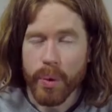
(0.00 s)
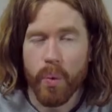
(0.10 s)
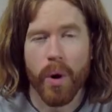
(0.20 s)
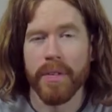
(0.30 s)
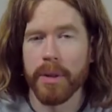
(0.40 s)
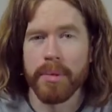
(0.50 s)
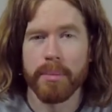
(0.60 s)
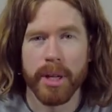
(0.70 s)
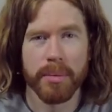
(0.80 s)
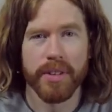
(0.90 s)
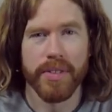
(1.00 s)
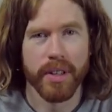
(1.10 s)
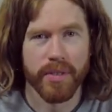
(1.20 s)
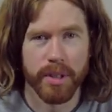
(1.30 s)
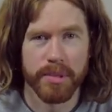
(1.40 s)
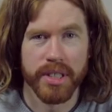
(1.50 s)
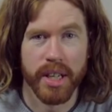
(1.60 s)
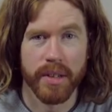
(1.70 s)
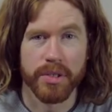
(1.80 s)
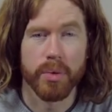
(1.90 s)
We want them to be able to think for
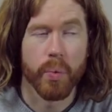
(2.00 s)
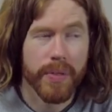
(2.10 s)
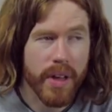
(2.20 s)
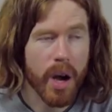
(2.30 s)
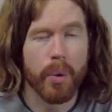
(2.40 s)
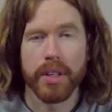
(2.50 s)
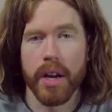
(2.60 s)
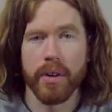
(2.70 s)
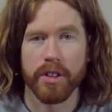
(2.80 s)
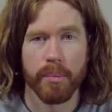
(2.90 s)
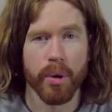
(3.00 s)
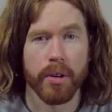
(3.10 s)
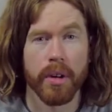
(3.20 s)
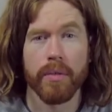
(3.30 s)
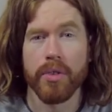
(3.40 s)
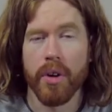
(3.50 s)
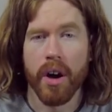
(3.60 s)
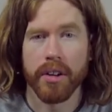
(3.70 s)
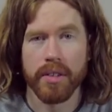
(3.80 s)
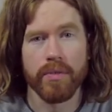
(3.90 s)
themselves without carrying the burden of
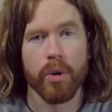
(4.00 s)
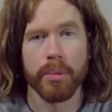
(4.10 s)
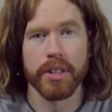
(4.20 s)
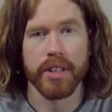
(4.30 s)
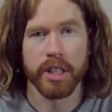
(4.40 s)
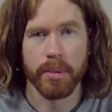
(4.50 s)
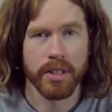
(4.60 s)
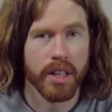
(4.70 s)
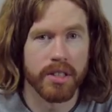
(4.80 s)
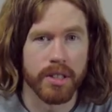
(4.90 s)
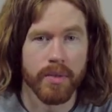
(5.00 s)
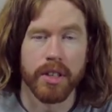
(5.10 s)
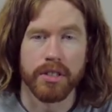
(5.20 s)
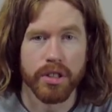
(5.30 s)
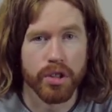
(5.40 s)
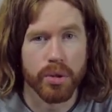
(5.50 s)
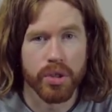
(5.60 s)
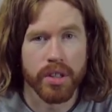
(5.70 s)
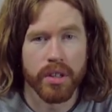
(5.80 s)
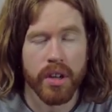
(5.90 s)
not conforming to the expectations of an
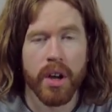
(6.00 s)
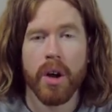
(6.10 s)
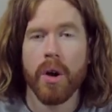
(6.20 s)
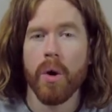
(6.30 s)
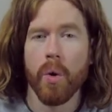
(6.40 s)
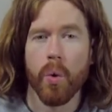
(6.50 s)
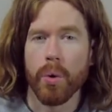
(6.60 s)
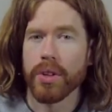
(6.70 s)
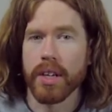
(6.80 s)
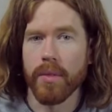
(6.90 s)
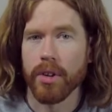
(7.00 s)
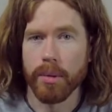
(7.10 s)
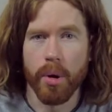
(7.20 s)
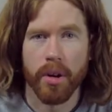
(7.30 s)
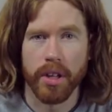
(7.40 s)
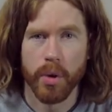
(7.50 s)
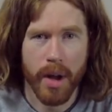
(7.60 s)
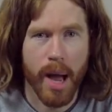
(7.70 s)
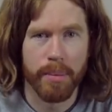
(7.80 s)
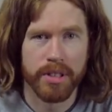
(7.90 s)
institution or the governing party who
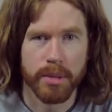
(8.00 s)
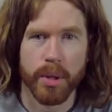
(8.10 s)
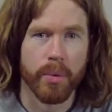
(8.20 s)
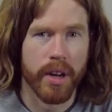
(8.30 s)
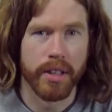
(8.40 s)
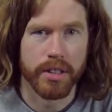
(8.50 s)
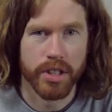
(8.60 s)
happens to be writing the